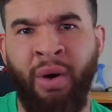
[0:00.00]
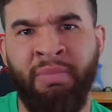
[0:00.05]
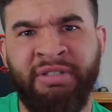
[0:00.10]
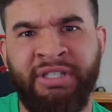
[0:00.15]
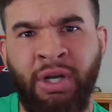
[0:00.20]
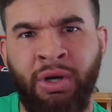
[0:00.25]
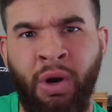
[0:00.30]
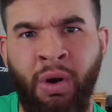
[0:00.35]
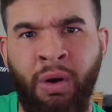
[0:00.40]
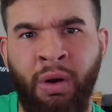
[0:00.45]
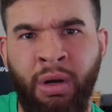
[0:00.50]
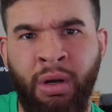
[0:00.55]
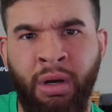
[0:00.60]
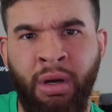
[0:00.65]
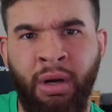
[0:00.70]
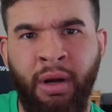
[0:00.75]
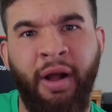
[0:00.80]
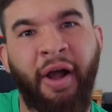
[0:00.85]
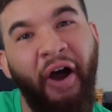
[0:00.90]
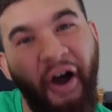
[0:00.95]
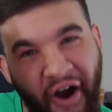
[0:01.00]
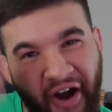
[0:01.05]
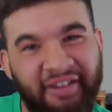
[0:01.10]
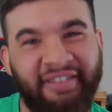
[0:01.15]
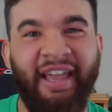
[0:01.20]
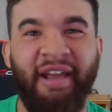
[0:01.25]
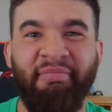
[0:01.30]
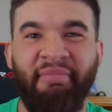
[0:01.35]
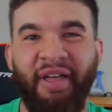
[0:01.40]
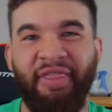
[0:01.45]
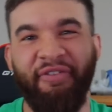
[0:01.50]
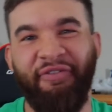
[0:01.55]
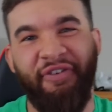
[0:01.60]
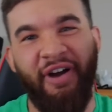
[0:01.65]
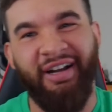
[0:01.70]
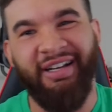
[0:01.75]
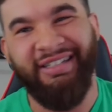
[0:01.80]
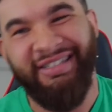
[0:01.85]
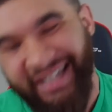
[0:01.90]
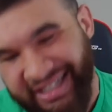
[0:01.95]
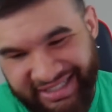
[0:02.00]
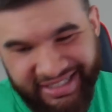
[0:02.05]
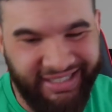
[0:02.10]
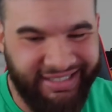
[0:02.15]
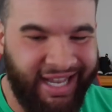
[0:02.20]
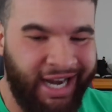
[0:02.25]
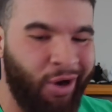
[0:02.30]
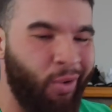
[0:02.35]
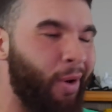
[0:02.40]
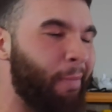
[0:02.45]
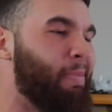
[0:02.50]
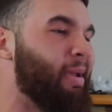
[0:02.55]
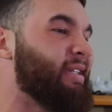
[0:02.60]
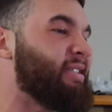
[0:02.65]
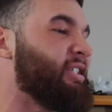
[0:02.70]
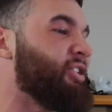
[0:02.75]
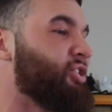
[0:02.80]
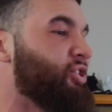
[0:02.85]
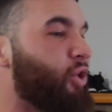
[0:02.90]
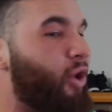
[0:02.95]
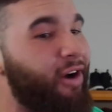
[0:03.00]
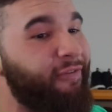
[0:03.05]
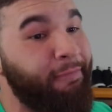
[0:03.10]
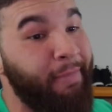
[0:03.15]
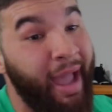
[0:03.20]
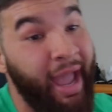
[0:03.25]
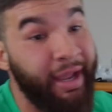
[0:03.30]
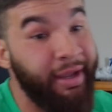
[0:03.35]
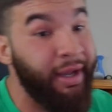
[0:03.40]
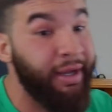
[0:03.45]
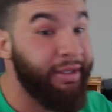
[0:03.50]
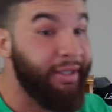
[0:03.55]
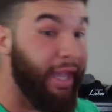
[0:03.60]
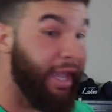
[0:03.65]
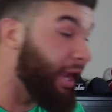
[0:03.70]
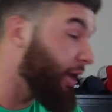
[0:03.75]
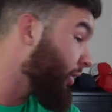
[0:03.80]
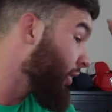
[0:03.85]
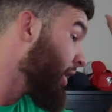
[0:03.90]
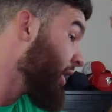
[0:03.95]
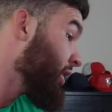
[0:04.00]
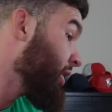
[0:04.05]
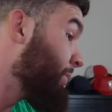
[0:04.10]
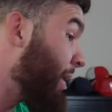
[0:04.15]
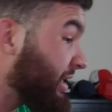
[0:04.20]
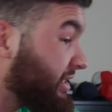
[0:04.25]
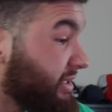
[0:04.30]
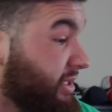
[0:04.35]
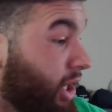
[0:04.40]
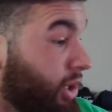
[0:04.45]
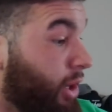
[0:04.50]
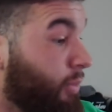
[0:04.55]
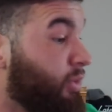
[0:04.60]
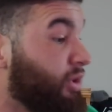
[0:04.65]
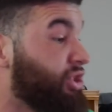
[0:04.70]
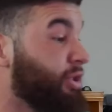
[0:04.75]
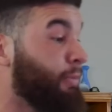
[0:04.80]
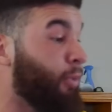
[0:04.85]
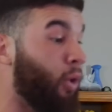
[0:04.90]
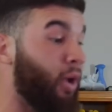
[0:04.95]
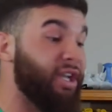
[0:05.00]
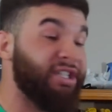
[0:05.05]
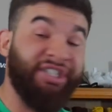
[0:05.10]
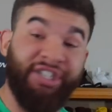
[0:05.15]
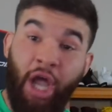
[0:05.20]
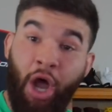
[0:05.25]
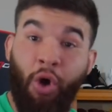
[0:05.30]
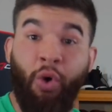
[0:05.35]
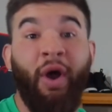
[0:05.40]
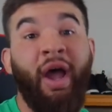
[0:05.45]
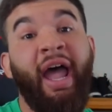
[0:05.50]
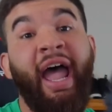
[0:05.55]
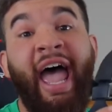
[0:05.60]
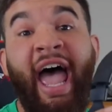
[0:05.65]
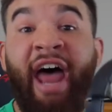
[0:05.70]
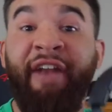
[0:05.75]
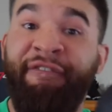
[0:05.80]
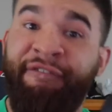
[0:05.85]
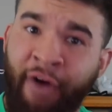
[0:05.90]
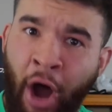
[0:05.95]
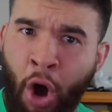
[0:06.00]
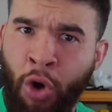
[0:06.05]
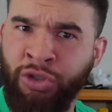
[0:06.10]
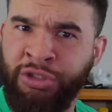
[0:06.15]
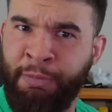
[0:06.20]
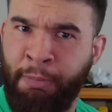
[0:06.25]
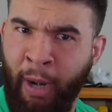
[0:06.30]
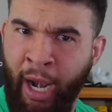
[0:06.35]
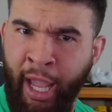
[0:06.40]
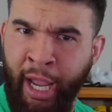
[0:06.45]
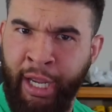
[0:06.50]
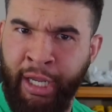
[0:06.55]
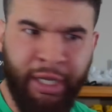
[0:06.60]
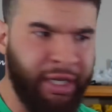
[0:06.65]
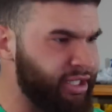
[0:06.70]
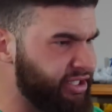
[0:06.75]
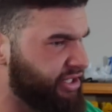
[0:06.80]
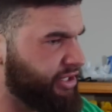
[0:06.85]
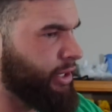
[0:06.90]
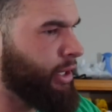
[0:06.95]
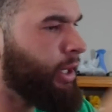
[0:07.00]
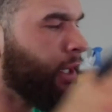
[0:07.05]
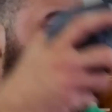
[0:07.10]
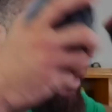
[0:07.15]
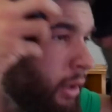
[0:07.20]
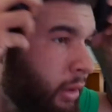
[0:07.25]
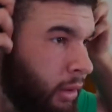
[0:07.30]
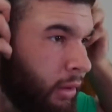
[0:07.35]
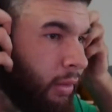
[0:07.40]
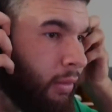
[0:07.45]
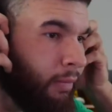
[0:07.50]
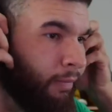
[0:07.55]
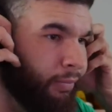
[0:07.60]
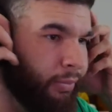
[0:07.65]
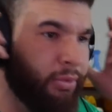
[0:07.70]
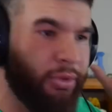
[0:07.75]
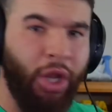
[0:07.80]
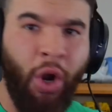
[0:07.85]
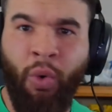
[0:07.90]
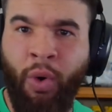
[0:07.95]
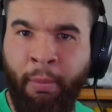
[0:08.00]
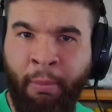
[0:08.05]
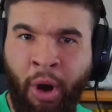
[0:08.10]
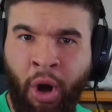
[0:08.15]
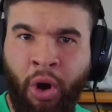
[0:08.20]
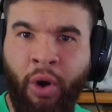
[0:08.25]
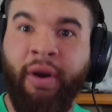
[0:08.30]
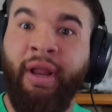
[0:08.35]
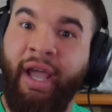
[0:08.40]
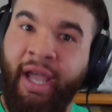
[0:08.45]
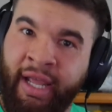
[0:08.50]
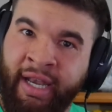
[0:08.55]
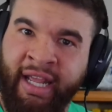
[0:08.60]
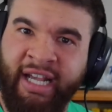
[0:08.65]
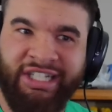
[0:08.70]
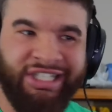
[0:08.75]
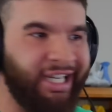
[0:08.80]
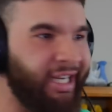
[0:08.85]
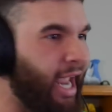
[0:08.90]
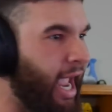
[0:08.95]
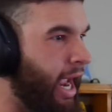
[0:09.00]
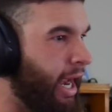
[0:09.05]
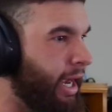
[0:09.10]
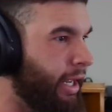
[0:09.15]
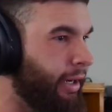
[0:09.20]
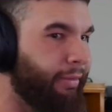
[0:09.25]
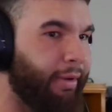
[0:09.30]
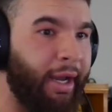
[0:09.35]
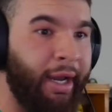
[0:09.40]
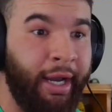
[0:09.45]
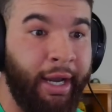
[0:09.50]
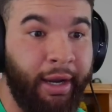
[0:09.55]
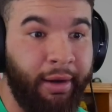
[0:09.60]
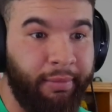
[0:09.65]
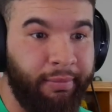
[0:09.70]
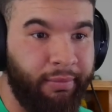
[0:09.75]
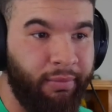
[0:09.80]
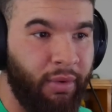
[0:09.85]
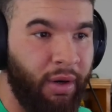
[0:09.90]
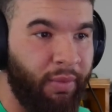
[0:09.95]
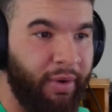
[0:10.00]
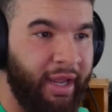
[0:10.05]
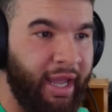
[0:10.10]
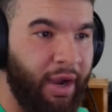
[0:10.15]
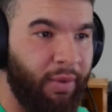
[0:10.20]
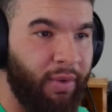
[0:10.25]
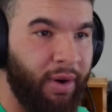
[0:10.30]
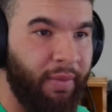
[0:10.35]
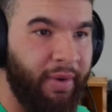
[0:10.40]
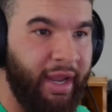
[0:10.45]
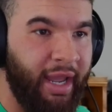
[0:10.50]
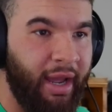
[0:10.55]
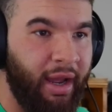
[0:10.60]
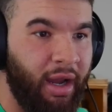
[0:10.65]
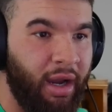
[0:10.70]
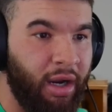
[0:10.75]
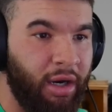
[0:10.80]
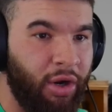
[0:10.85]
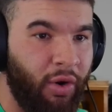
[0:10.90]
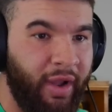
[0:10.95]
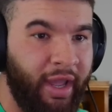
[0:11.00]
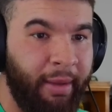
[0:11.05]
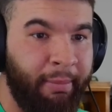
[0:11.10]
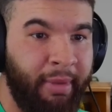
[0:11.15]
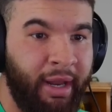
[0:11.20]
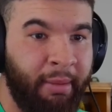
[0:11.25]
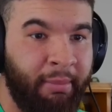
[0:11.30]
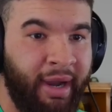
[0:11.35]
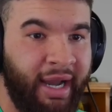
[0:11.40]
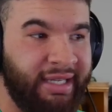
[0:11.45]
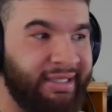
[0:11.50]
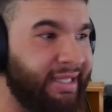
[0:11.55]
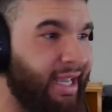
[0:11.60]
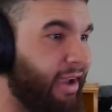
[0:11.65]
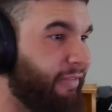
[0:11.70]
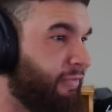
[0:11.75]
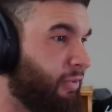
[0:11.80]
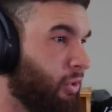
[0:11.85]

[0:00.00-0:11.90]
I'm still gonna heart that motherfucker just because I know it pisses you off. But hey, you here? You about to turn up with your boy. So, headphones, please. Throw them on. Initiated. Where we at? Go ahead, minimize that.